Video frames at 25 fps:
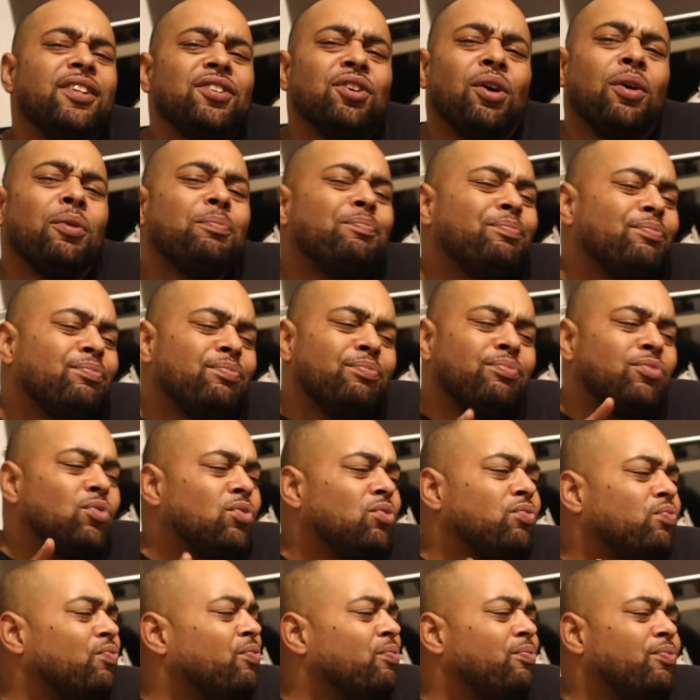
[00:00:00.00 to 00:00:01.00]
in your...
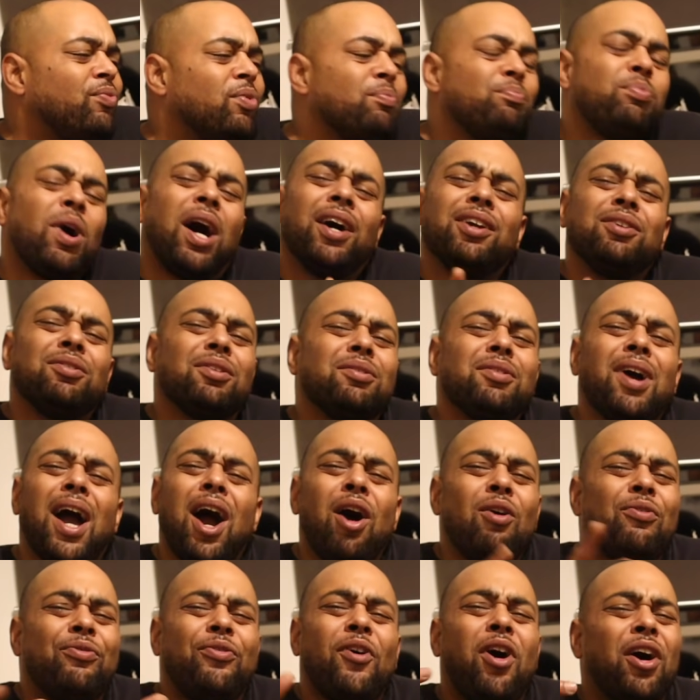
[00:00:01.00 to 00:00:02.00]
But
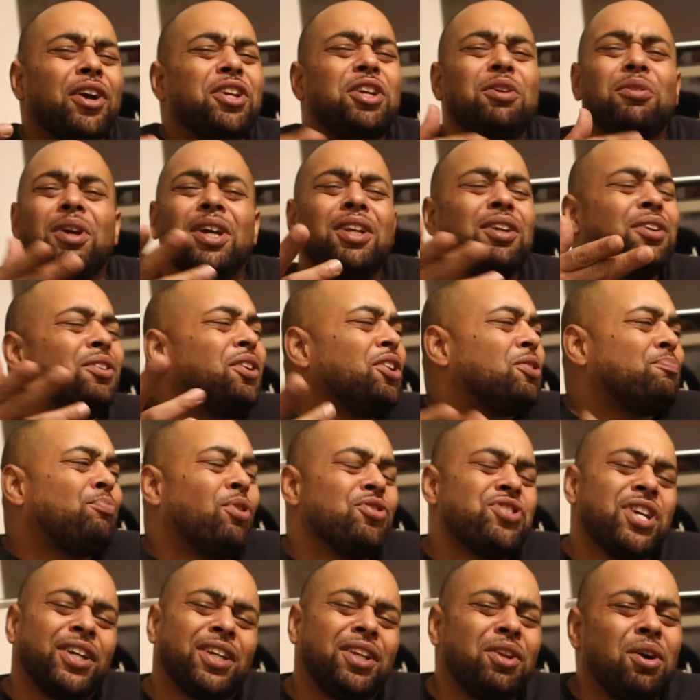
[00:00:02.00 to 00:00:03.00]
how far are you in on this
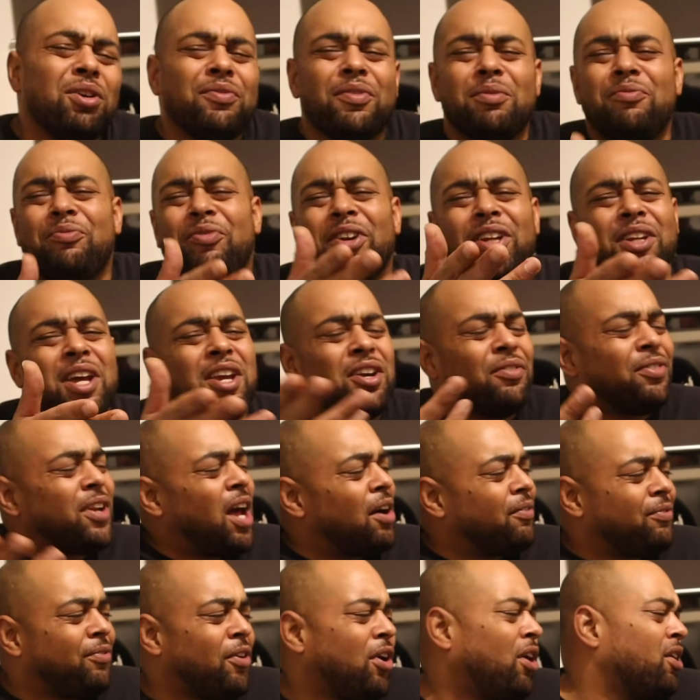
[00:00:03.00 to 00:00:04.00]
project? I don't even think that you're for
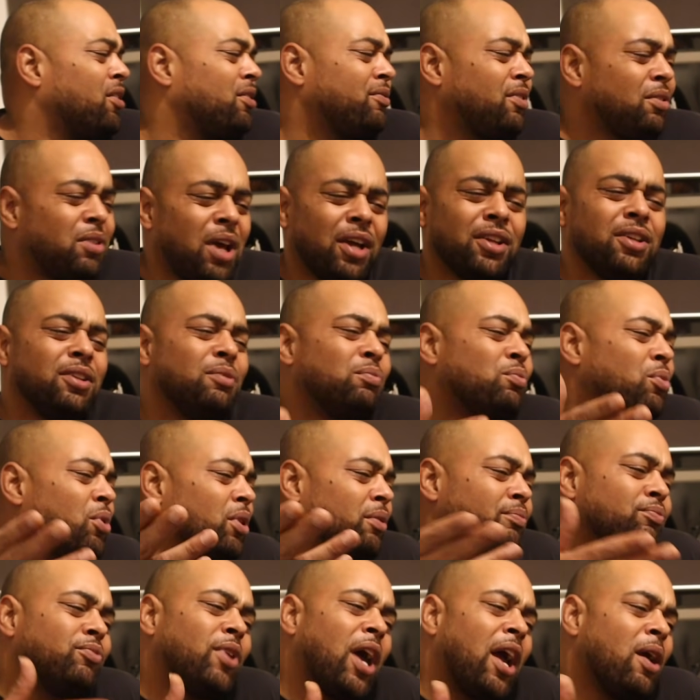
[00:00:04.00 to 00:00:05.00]
that far that
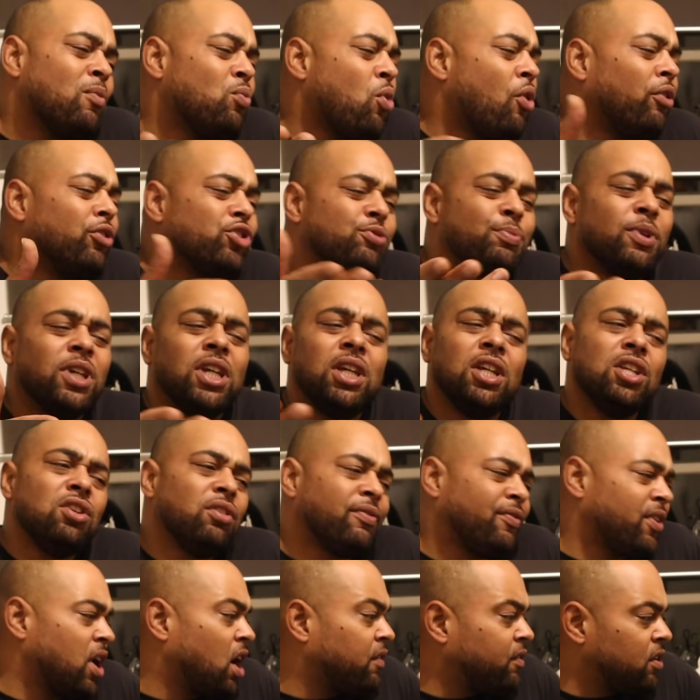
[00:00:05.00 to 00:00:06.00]
it warrants me giving
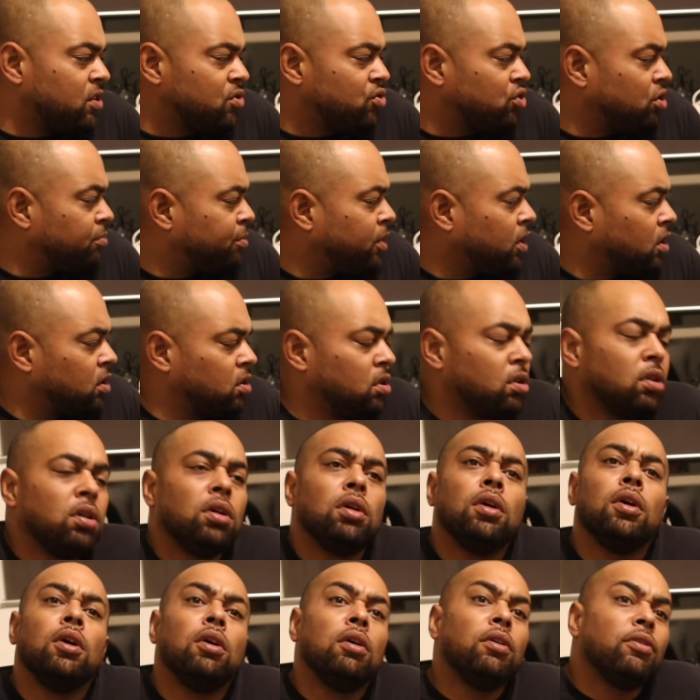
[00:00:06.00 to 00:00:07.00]
you £500.
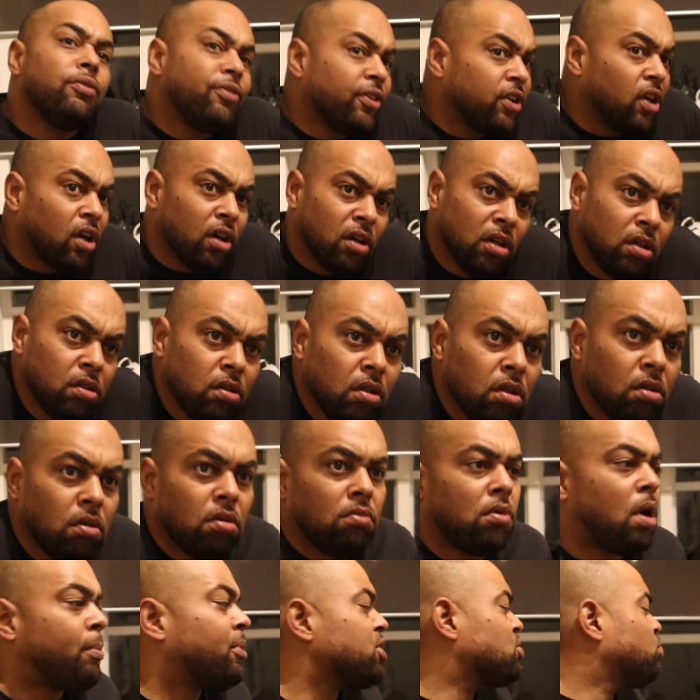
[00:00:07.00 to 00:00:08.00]
for that?
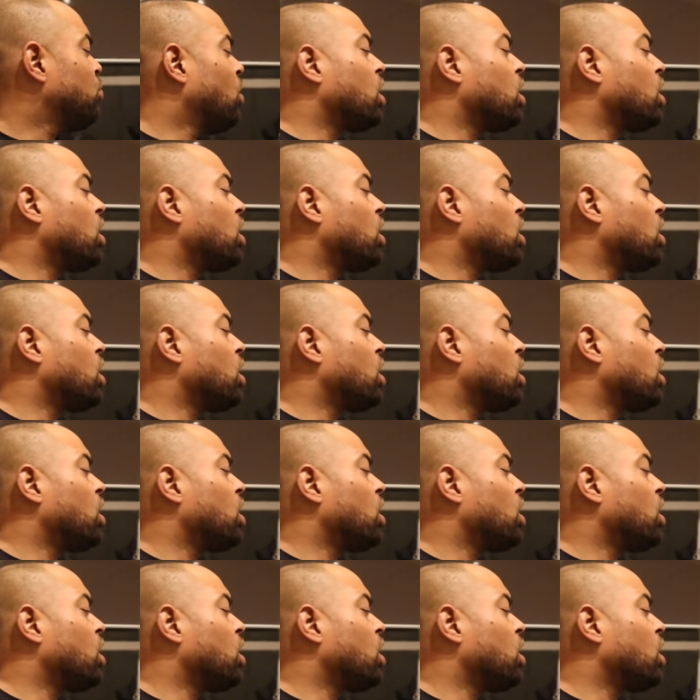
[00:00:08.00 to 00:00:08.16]
How much